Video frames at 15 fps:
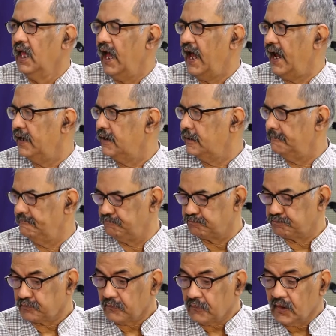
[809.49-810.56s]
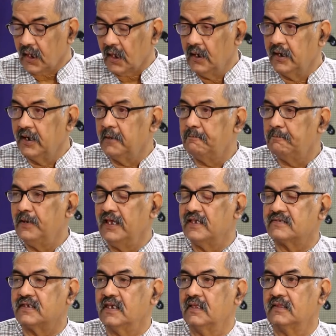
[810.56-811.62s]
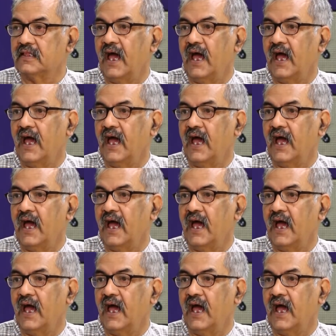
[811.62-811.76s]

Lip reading: and replacing